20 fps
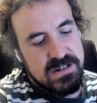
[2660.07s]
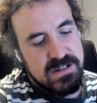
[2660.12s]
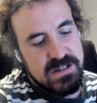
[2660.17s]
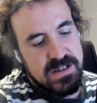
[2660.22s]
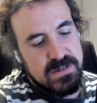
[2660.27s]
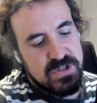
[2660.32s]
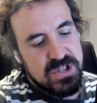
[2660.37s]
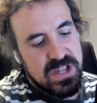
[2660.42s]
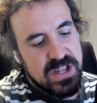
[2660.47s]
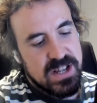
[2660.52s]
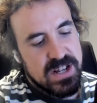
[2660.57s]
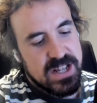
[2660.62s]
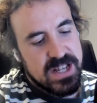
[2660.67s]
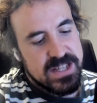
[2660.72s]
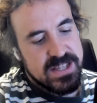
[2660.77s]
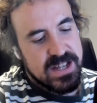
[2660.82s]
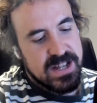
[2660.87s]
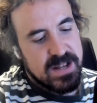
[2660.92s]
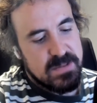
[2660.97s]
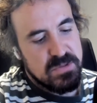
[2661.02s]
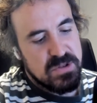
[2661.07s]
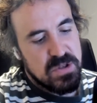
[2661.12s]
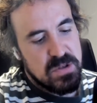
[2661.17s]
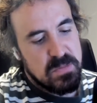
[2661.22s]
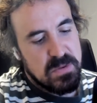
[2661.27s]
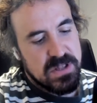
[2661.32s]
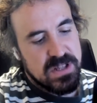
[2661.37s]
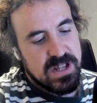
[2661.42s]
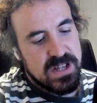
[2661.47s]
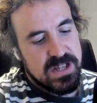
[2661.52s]
every single guest that comes to the
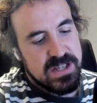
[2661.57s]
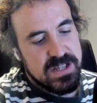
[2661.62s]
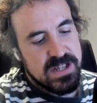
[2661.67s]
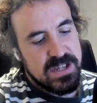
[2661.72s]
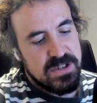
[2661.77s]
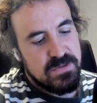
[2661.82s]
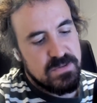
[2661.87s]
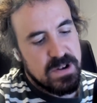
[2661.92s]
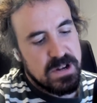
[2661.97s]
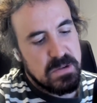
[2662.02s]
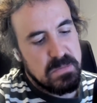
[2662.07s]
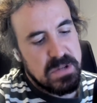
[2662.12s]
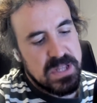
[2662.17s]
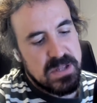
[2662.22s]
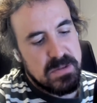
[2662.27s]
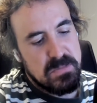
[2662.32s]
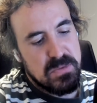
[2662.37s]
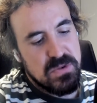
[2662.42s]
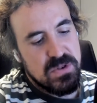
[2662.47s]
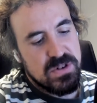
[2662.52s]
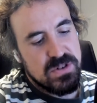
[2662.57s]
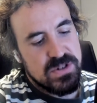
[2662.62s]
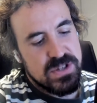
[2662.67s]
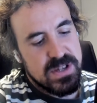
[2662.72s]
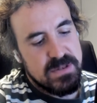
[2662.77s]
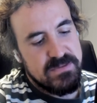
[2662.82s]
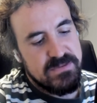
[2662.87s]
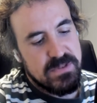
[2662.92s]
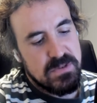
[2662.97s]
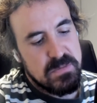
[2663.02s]
podcast: can you recommend a book or
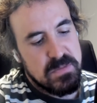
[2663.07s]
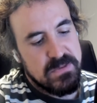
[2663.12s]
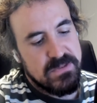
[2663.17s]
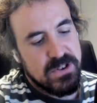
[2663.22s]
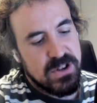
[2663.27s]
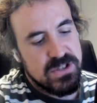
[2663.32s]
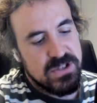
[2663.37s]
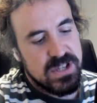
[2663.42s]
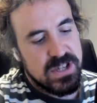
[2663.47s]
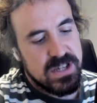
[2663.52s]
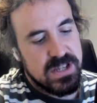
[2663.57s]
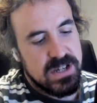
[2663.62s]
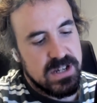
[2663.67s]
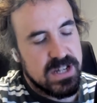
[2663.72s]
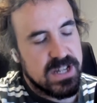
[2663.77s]
some form of content?